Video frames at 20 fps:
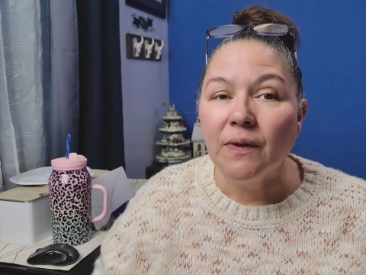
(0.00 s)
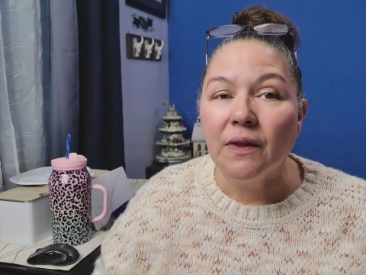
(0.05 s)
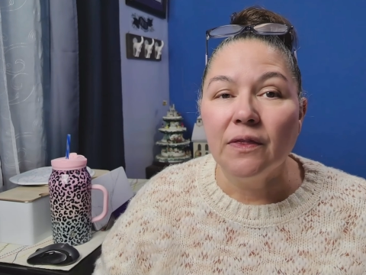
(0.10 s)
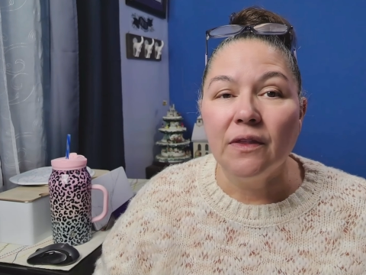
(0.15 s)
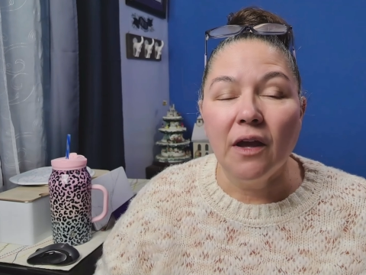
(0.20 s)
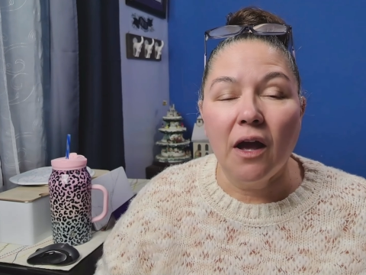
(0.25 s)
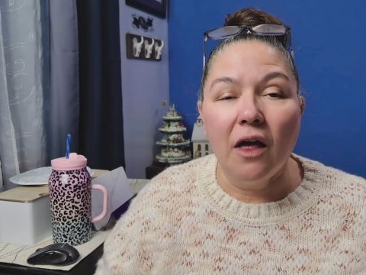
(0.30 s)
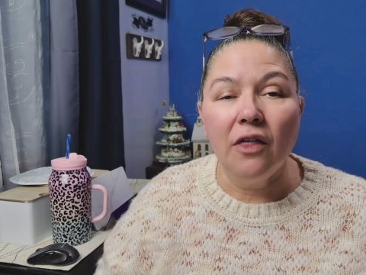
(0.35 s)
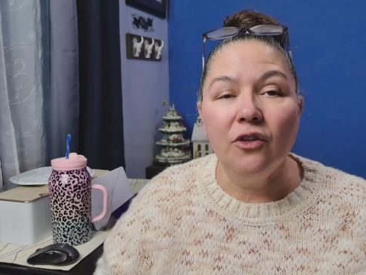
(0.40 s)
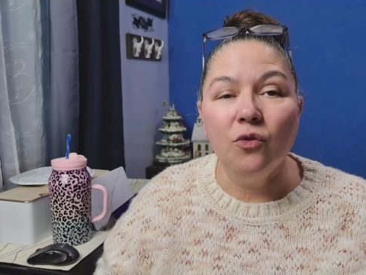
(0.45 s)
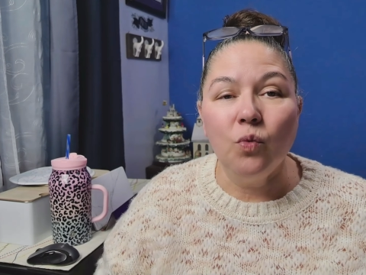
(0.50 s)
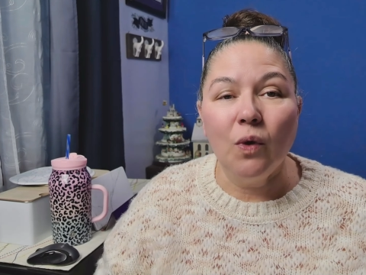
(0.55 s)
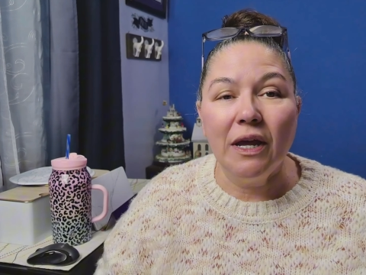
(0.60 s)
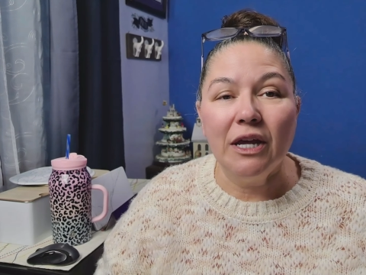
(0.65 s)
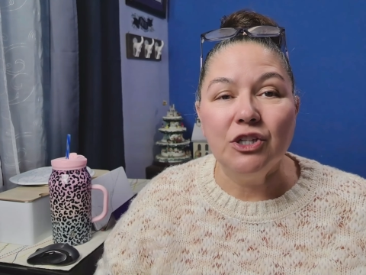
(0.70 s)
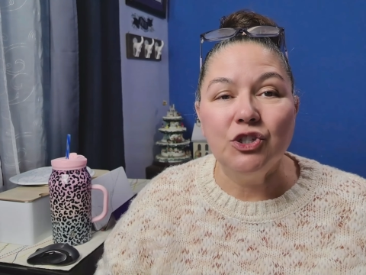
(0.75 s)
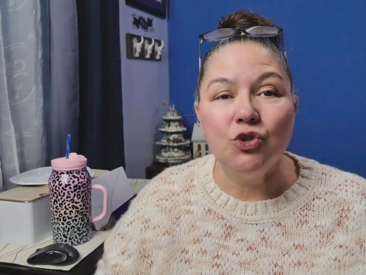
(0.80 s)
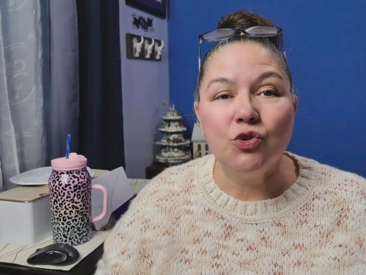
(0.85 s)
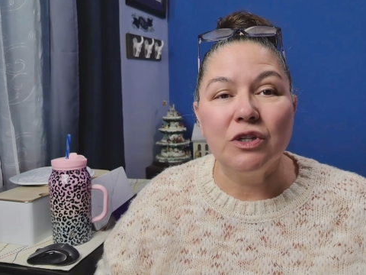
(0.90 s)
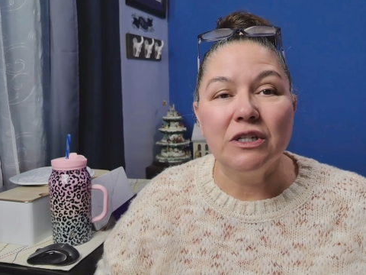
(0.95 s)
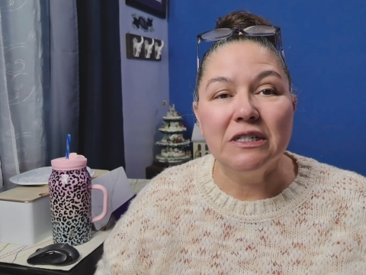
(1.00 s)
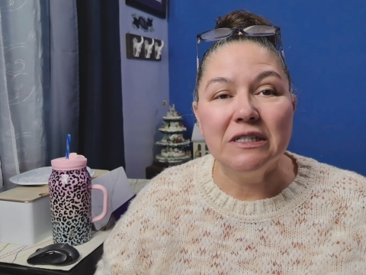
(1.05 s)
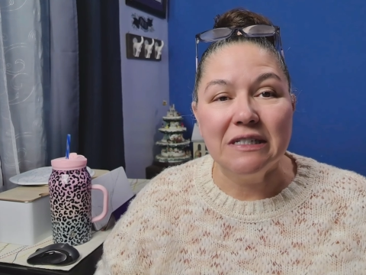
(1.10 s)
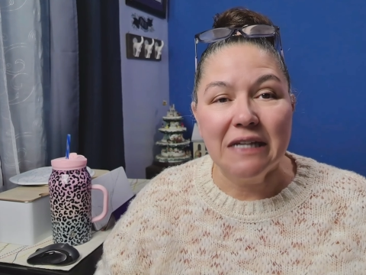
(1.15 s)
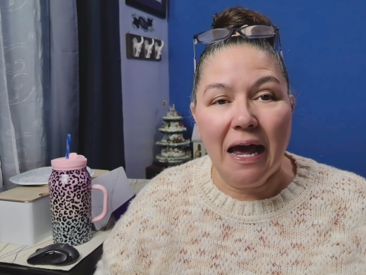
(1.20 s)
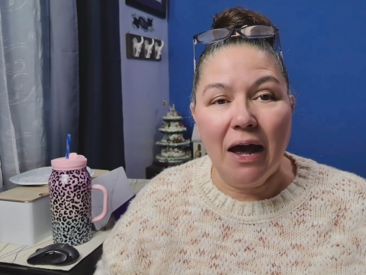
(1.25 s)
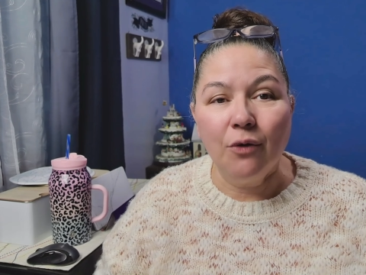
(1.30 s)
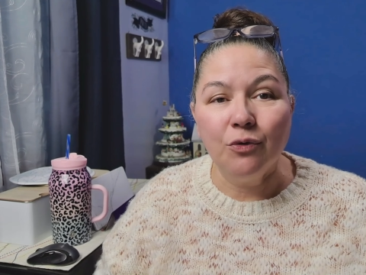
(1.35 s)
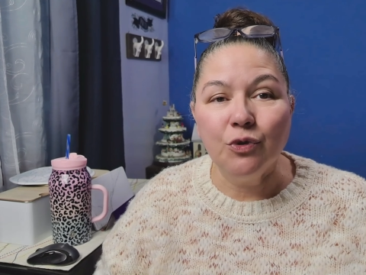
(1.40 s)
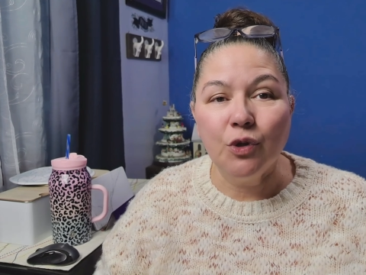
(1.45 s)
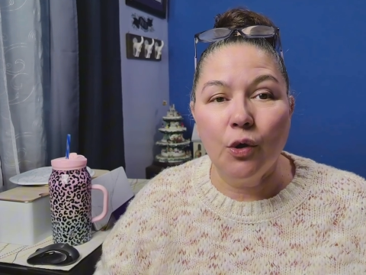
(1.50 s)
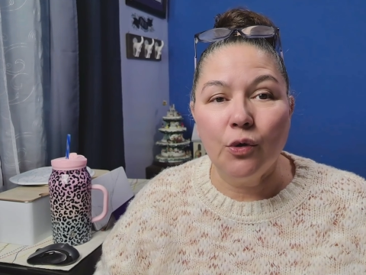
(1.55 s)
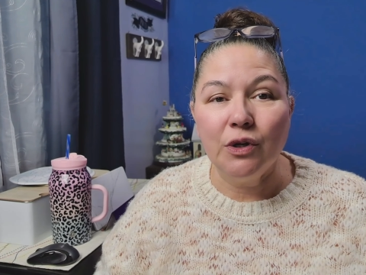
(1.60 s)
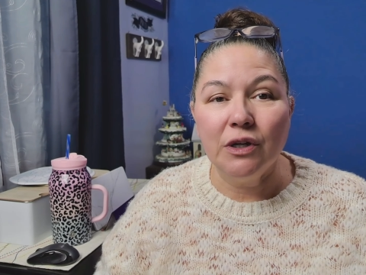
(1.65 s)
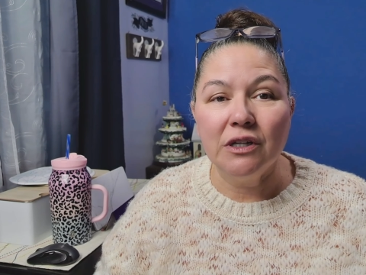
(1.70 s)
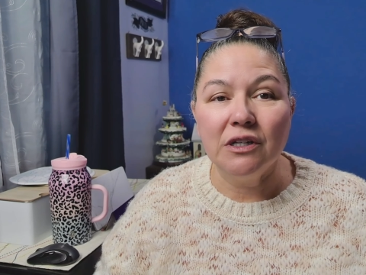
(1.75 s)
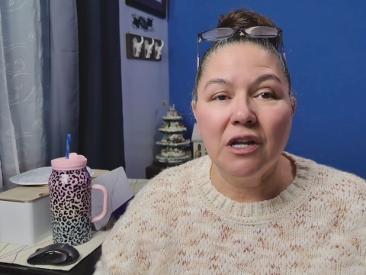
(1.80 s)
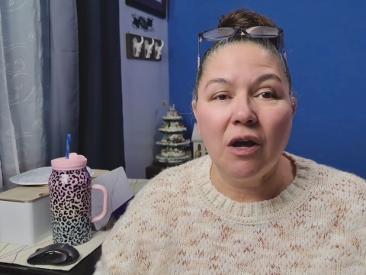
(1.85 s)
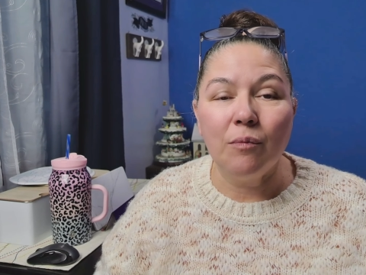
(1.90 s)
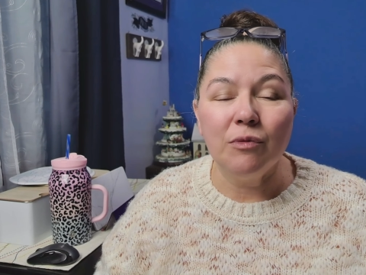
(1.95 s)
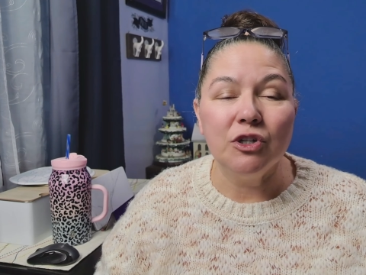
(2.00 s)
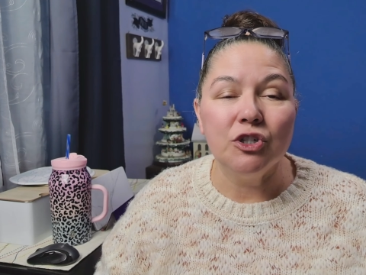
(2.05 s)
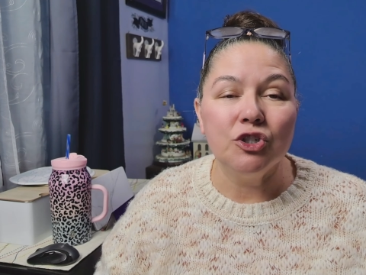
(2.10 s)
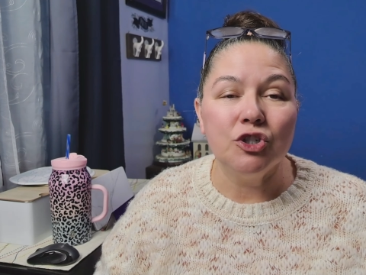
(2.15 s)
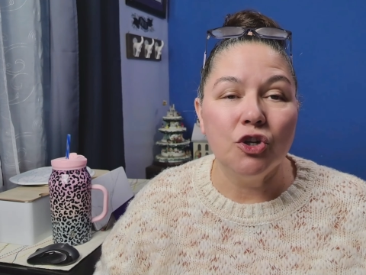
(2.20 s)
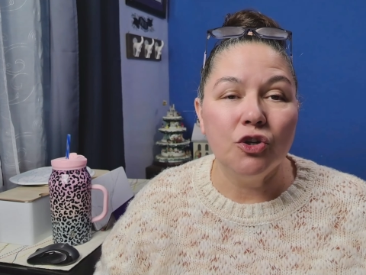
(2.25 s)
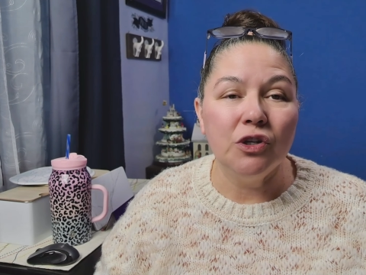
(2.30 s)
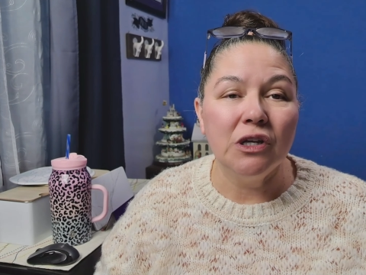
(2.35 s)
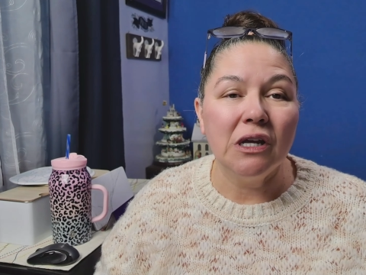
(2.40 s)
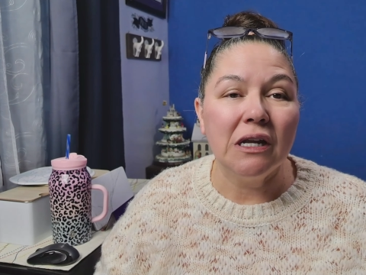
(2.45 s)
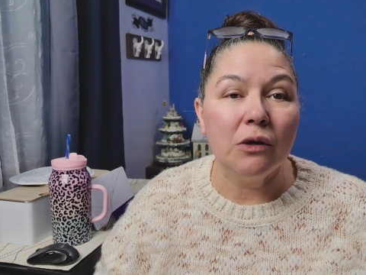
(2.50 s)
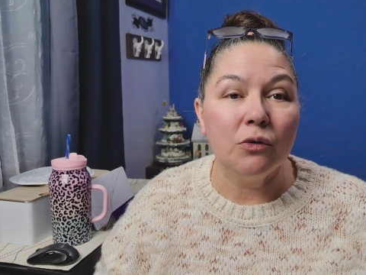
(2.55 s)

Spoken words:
The other way is you can download it, and I'm going to show you how to